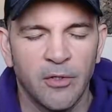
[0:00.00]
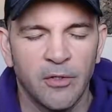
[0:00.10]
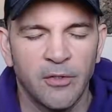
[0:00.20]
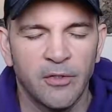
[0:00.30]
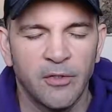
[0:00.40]

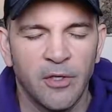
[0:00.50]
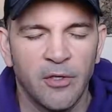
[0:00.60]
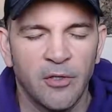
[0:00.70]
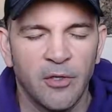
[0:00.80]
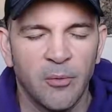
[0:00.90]

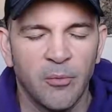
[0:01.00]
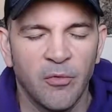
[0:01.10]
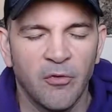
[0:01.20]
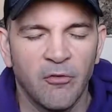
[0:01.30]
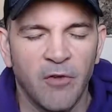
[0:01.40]
saying
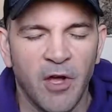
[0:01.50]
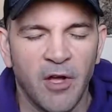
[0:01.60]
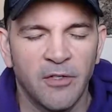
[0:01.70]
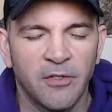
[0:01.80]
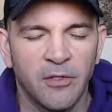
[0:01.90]
them
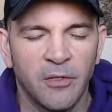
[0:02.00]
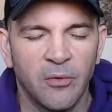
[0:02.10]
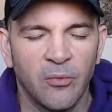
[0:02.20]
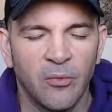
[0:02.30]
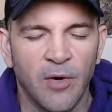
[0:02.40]
fast
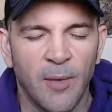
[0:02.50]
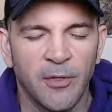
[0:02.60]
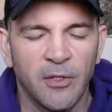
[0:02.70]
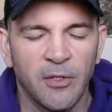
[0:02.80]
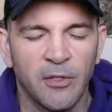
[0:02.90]
and
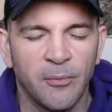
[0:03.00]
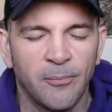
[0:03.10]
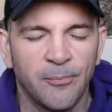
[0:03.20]
rapidly,